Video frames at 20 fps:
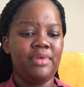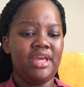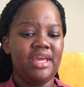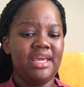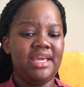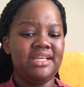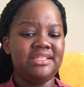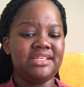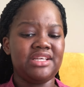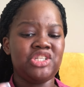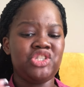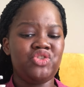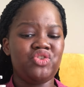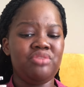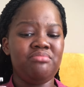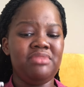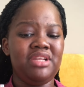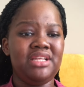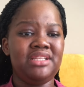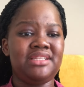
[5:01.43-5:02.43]
he's
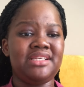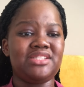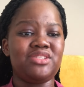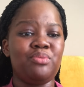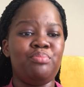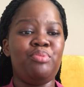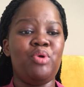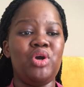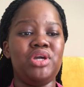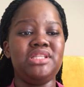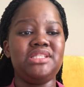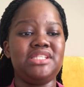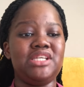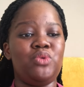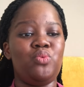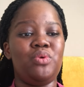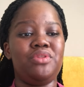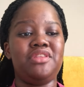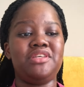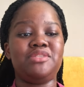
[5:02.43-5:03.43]
extremely
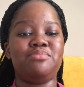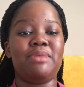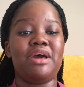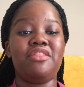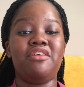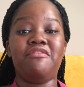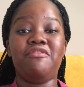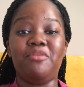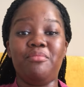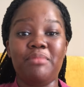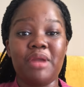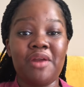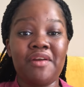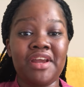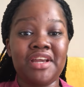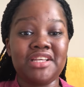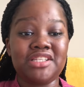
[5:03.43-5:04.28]
disappointed with his mother for marrying